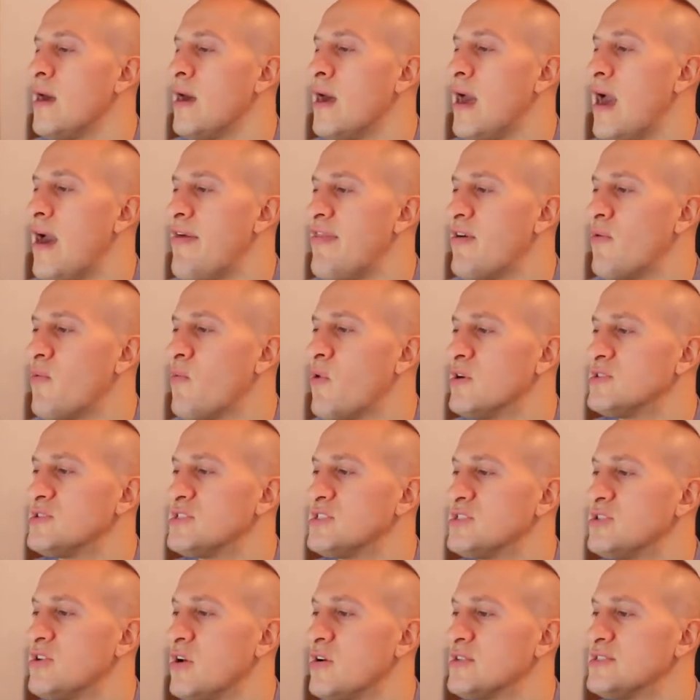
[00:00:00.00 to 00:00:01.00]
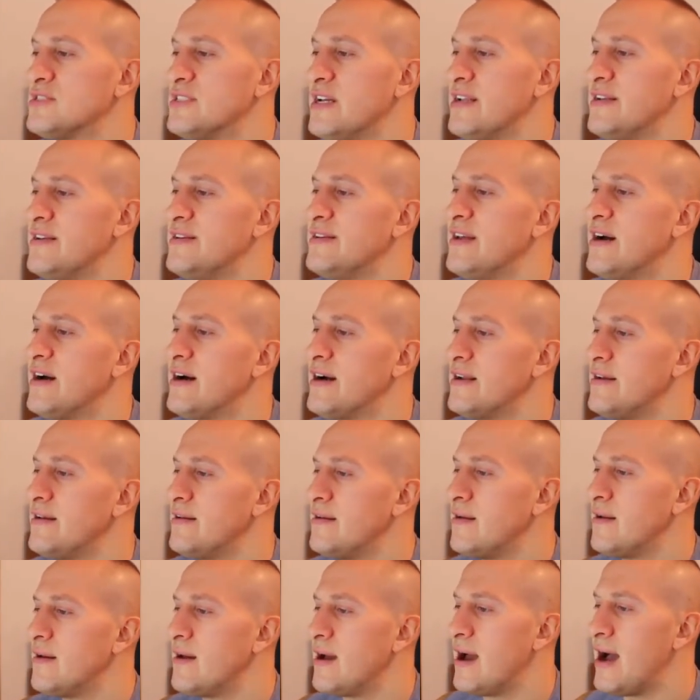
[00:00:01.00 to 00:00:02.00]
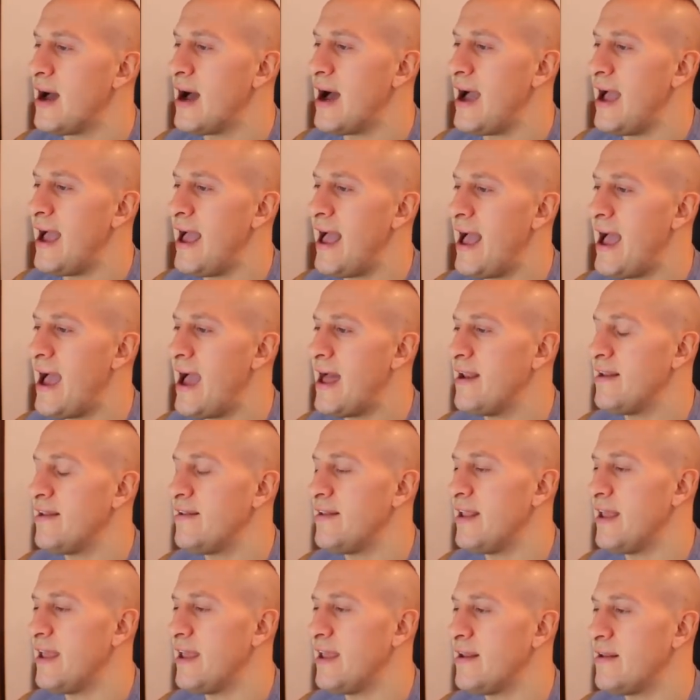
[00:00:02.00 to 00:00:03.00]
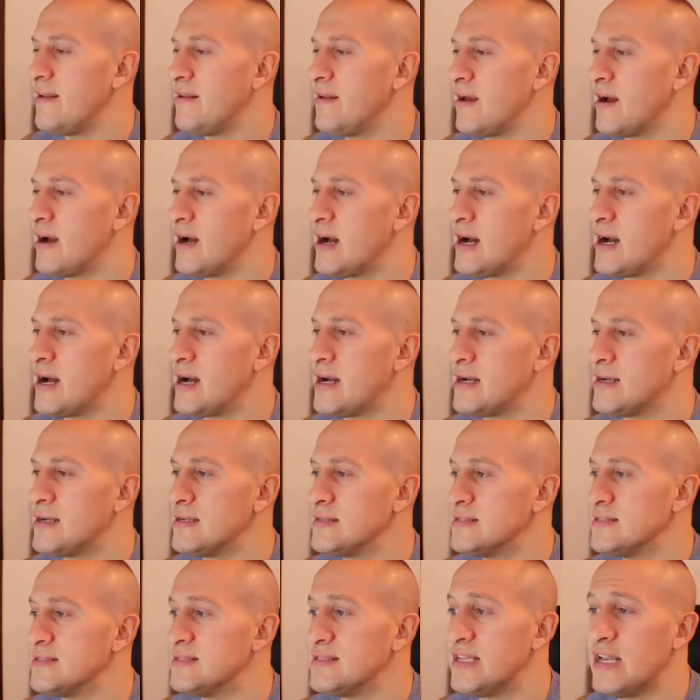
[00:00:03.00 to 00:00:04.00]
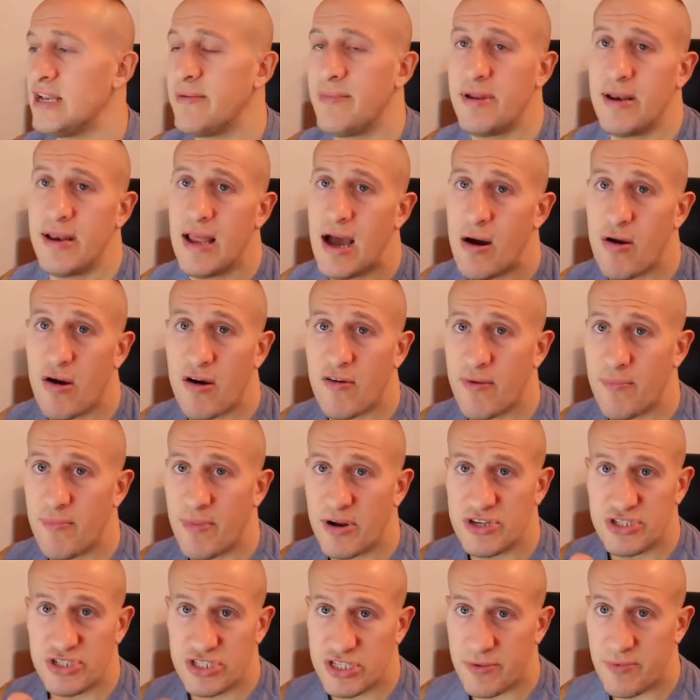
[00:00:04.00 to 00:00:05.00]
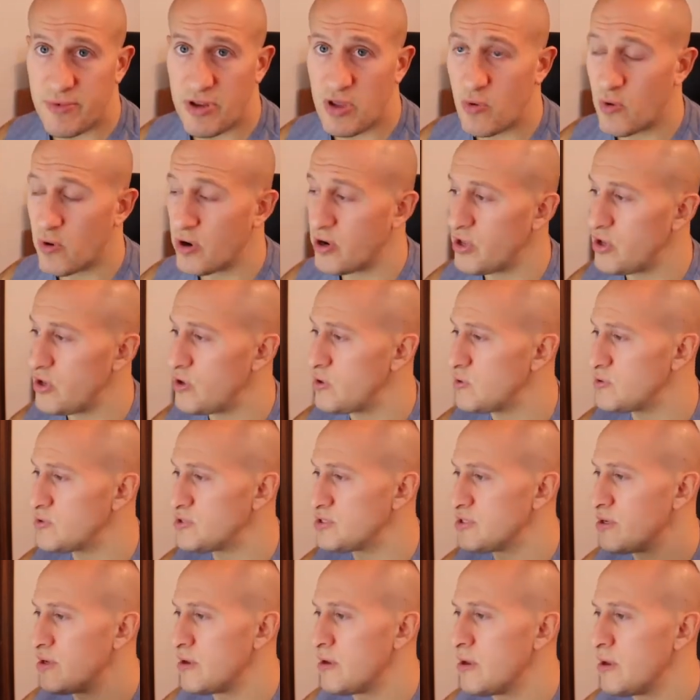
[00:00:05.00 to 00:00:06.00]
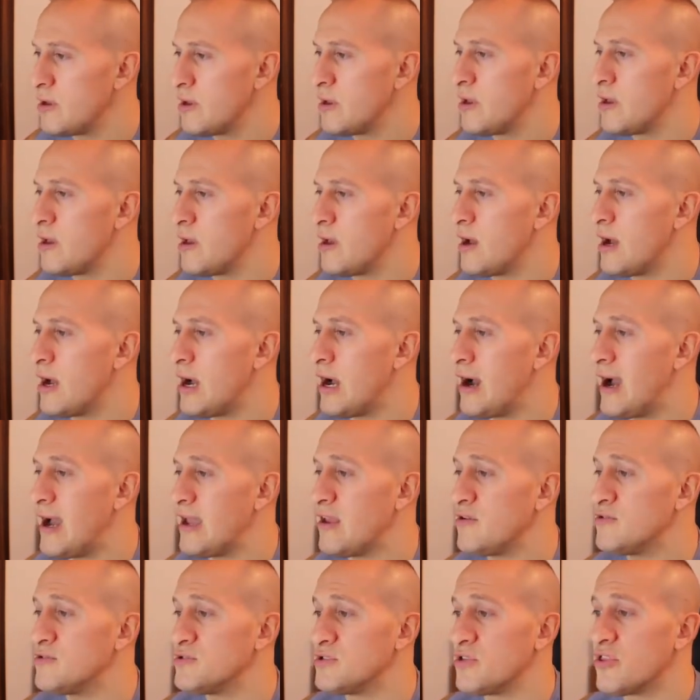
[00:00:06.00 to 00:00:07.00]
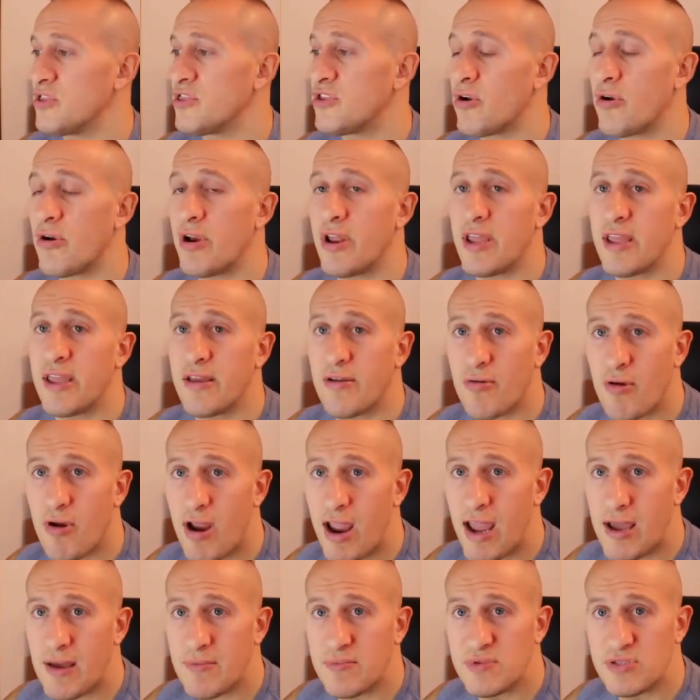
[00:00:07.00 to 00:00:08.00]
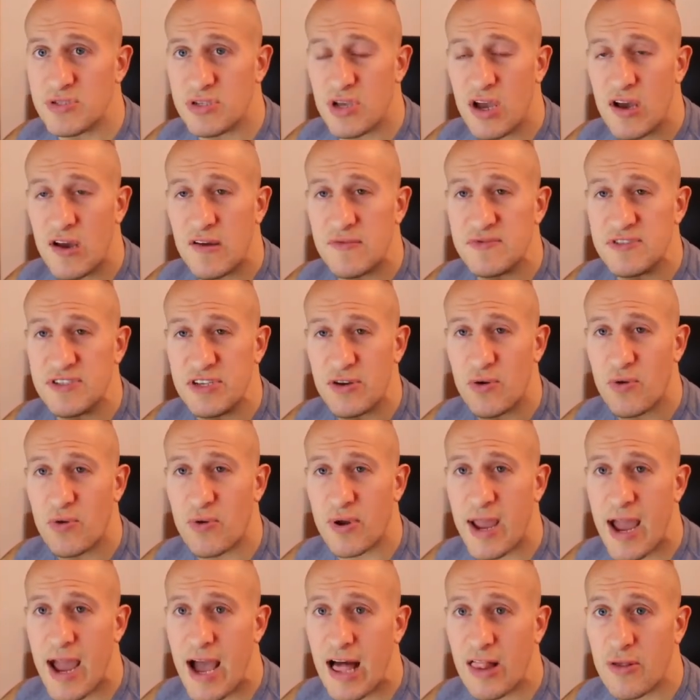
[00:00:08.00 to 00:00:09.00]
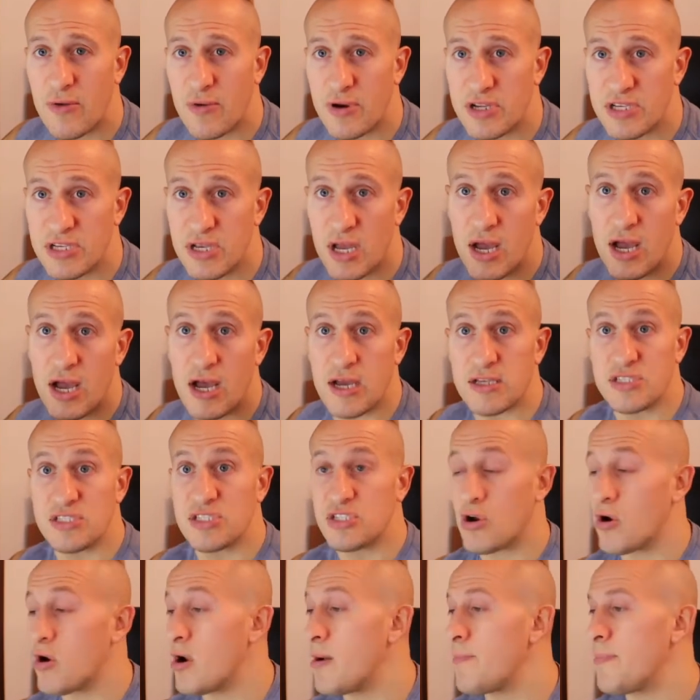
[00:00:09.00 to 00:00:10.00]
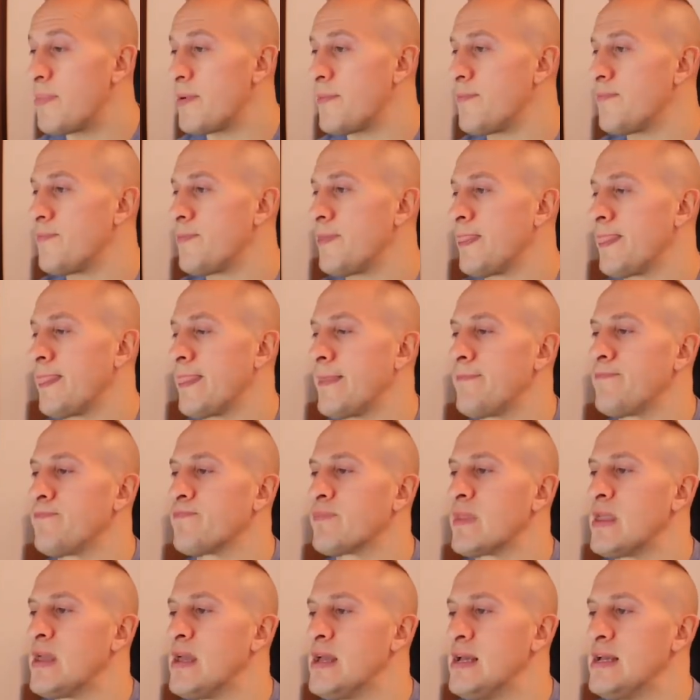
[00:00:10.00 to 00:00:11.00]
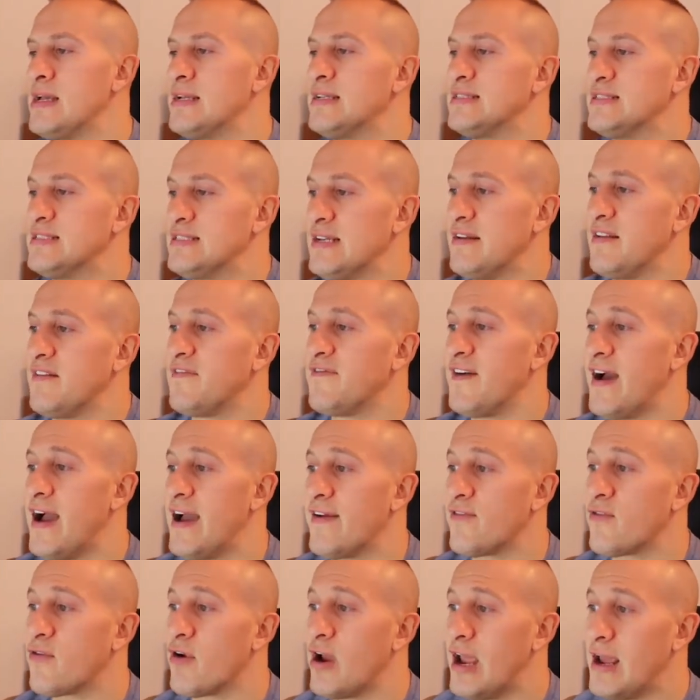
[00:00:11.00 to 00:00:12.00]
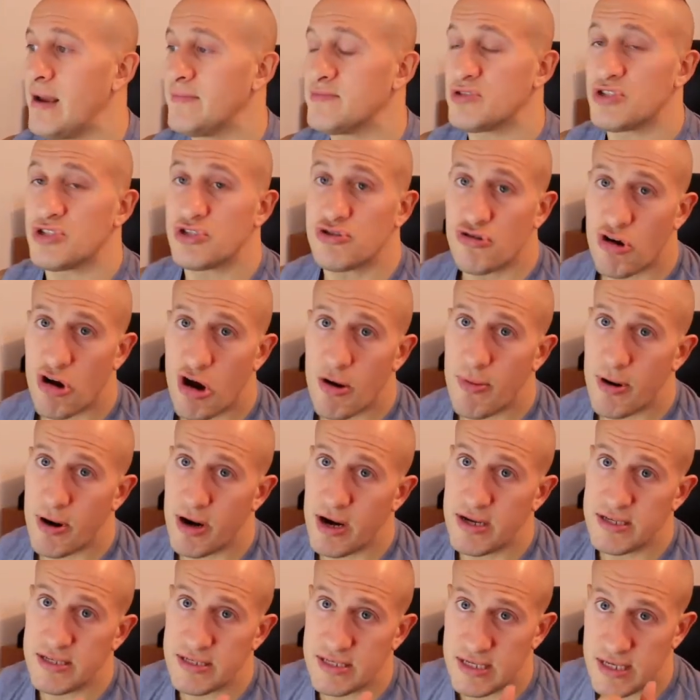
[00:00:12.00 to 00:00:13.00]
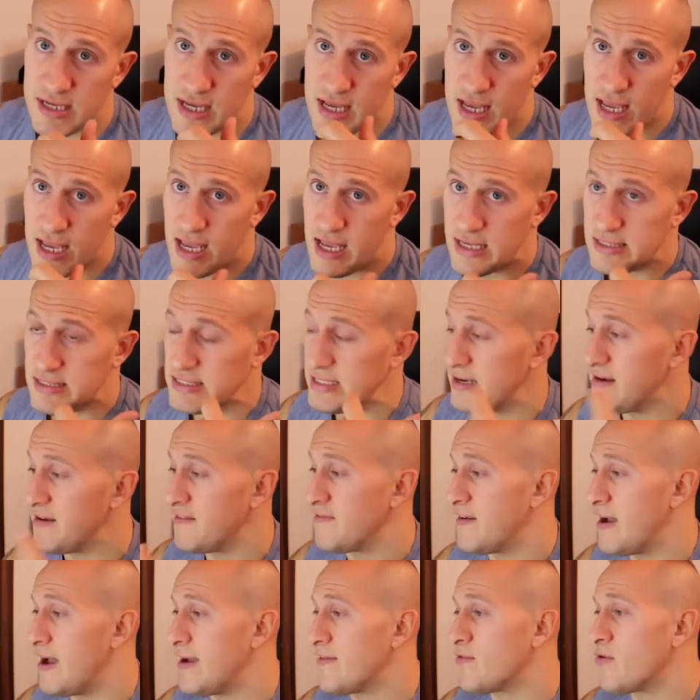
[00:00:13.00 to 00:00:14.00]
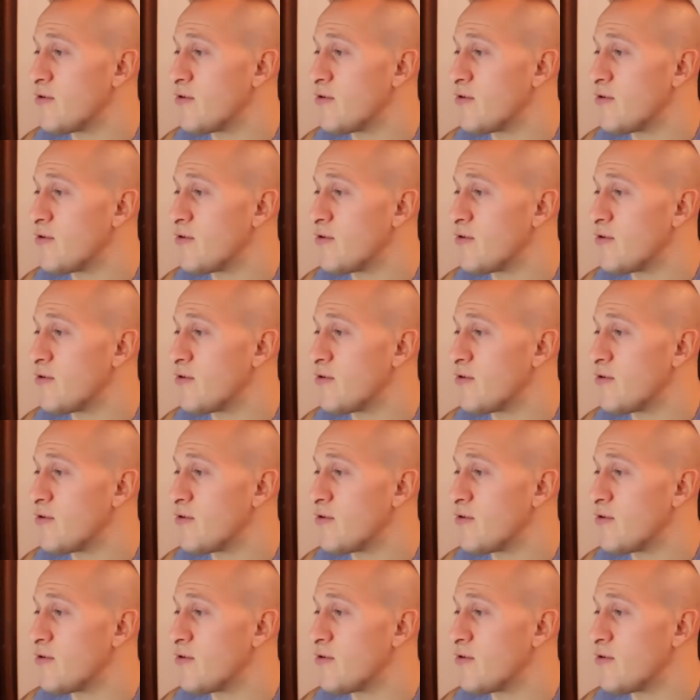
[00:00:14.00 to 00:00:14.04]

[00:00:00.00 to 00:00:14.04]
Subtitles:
And then once it's all said and done, I add in cinnamon, however much cinnamon you want to use. I use 30 grams of 0 calories syrup, 75 grams of strawberries, and 75